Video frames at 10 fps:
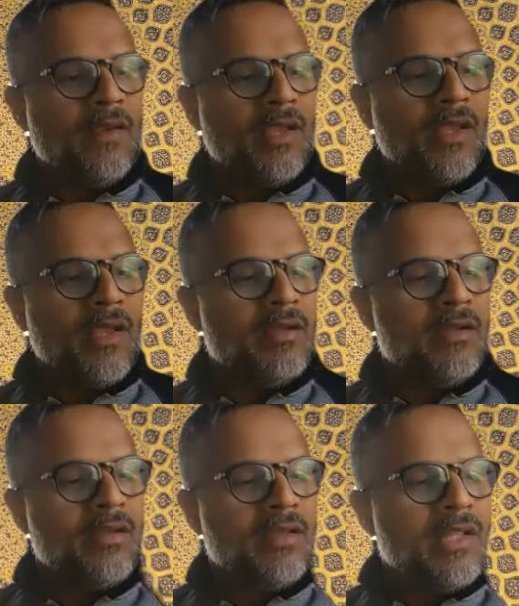
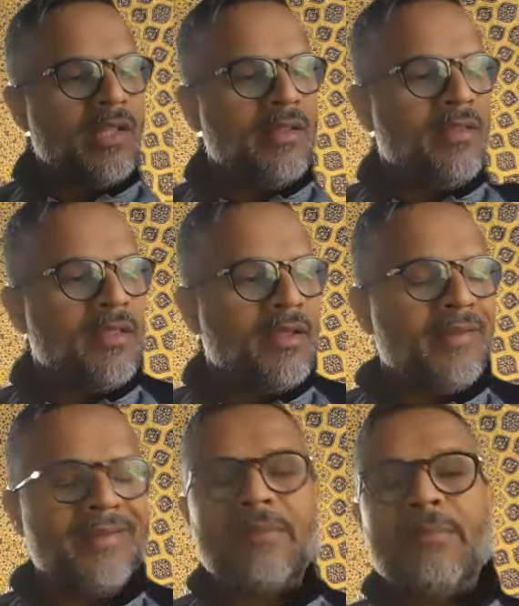and
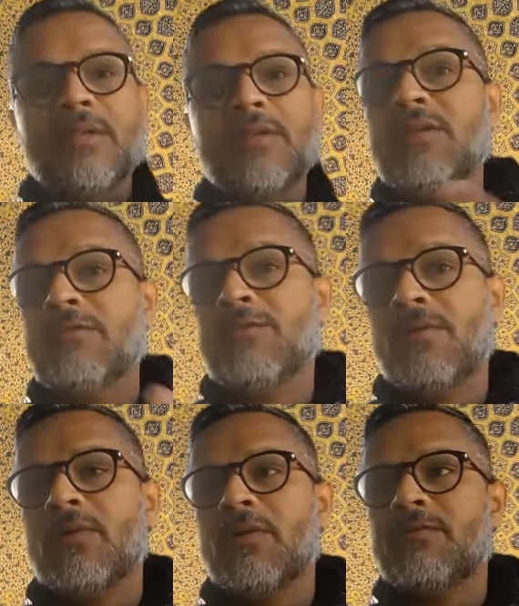the ability
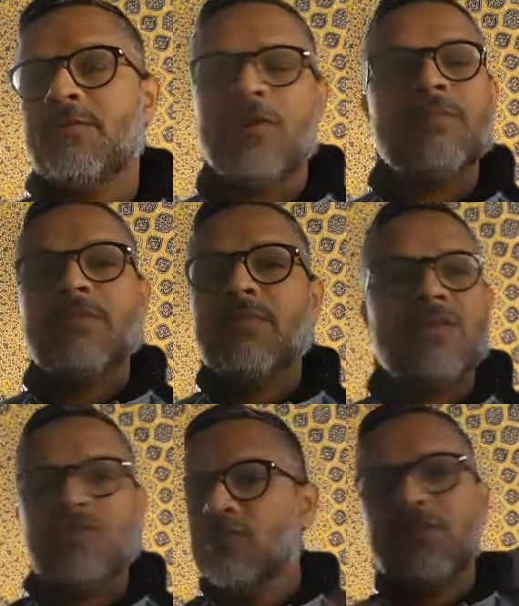for human
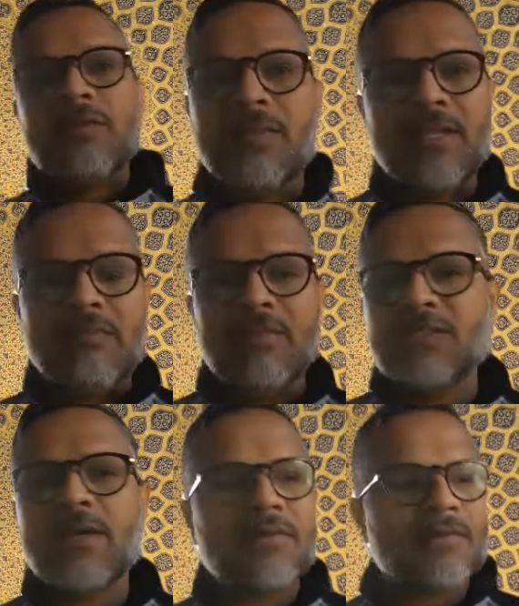beings just to completely
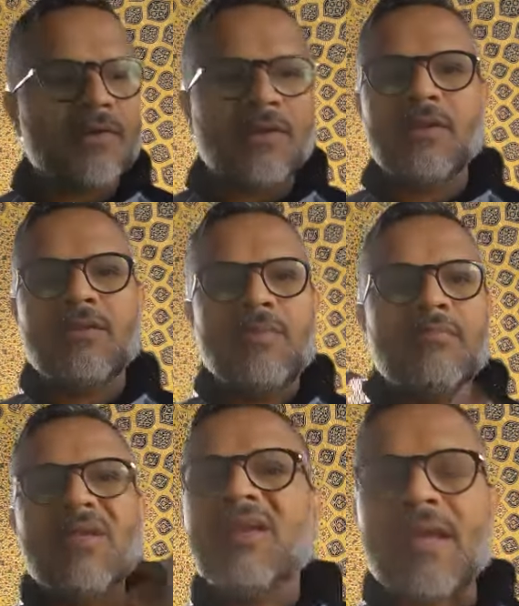miss out on it
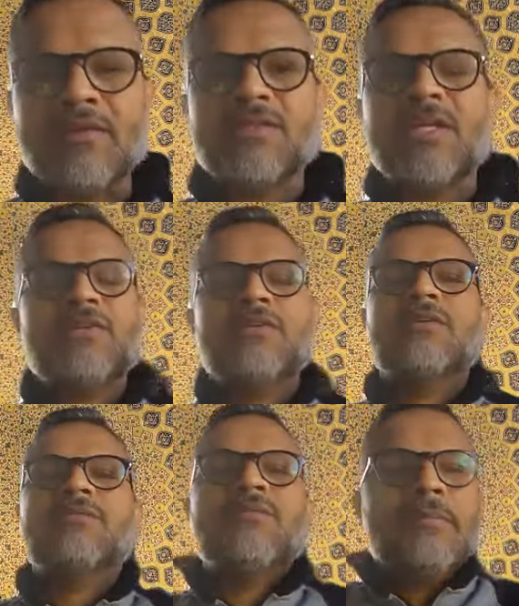and make accusations
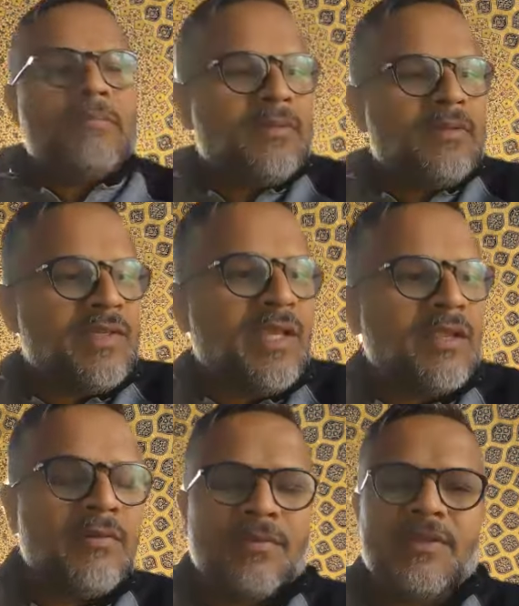of people saying,
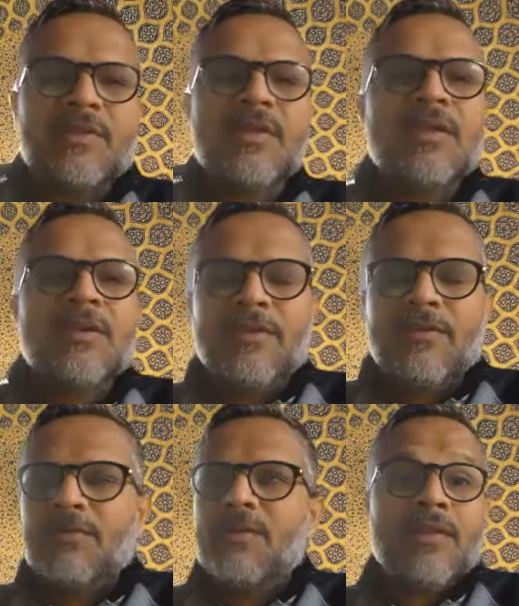you know,
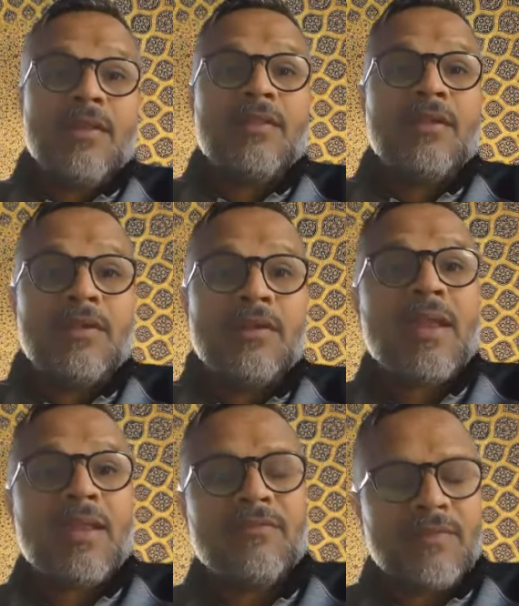the
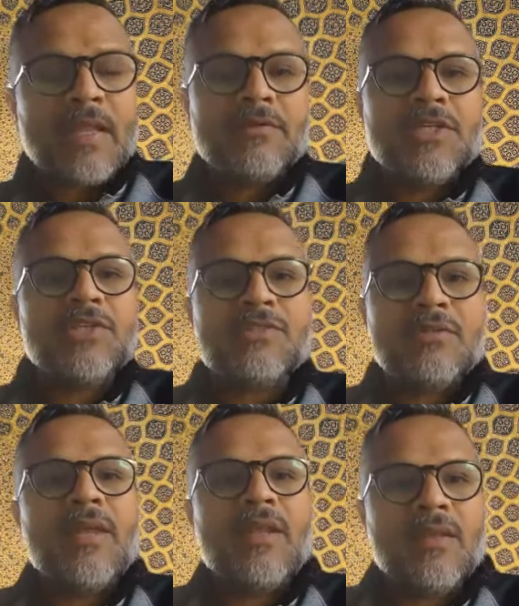kind of accusations
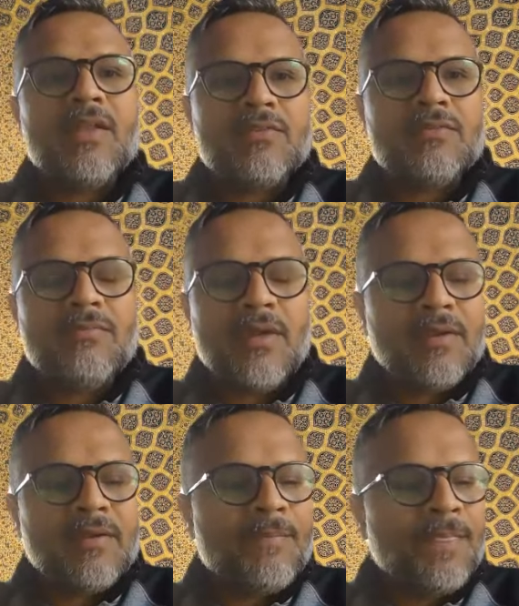they made against
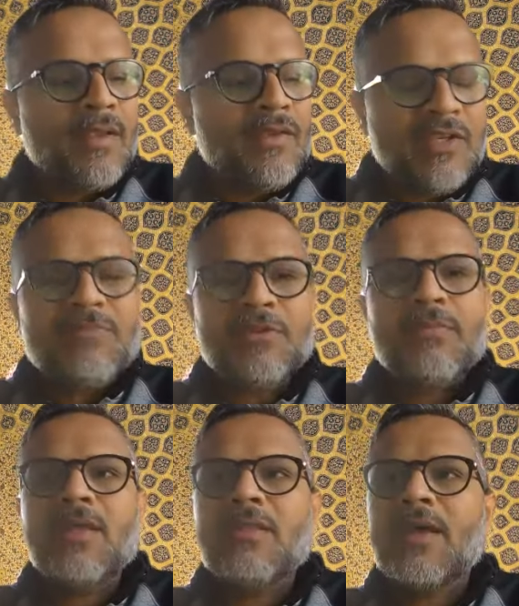Maryam seems to
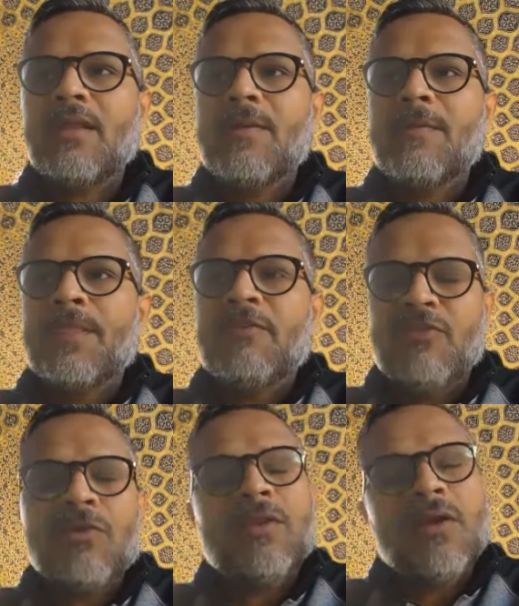be that if
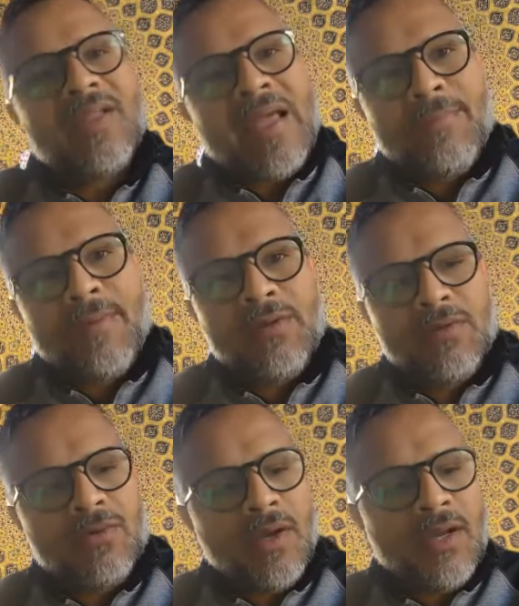you cannot tap
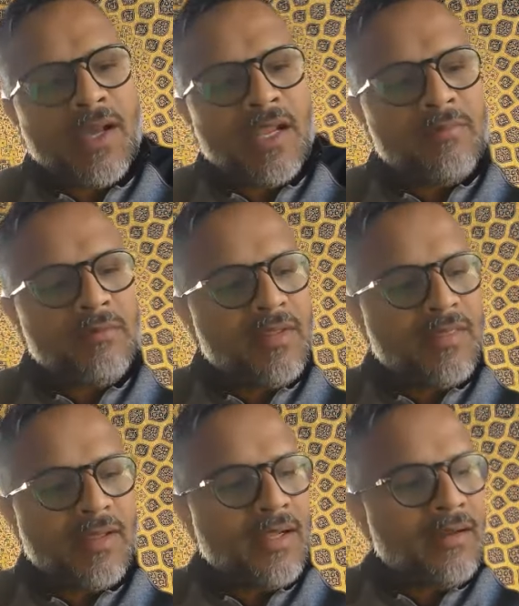into alam
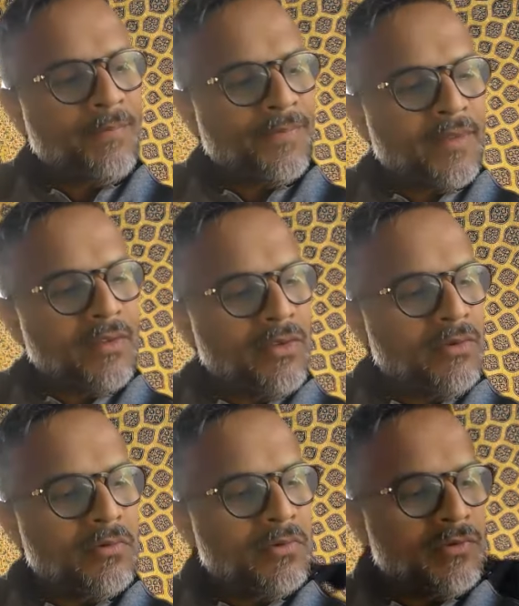al-mithal,
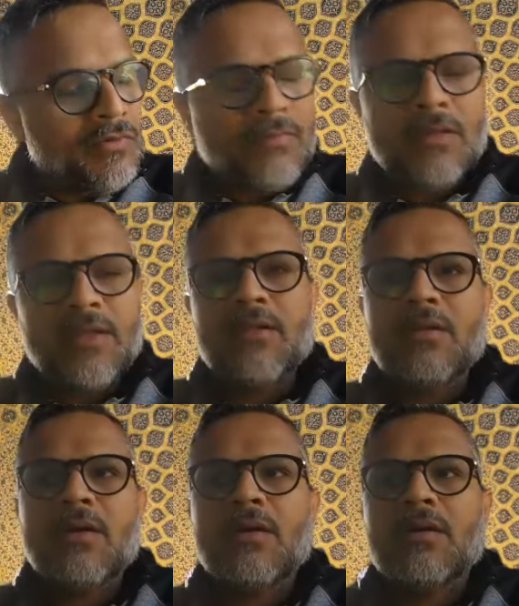you
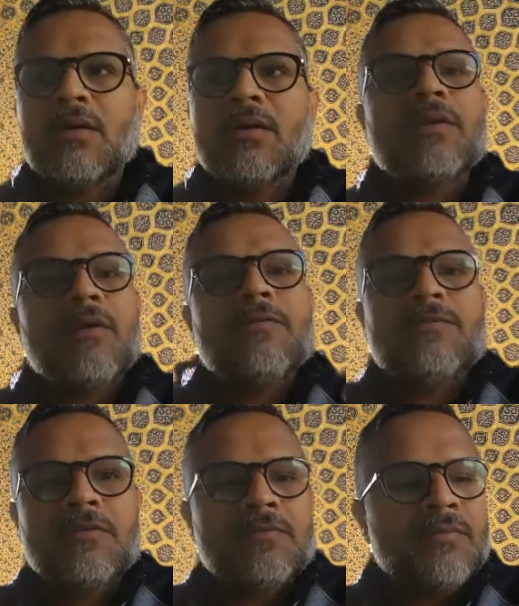simply are cut off
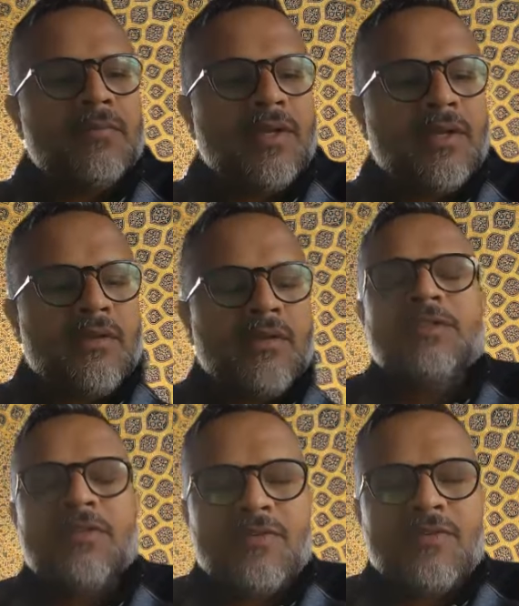from
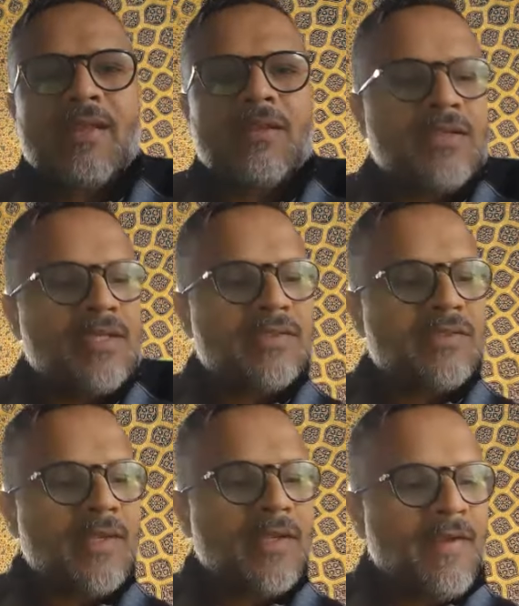lots of realities.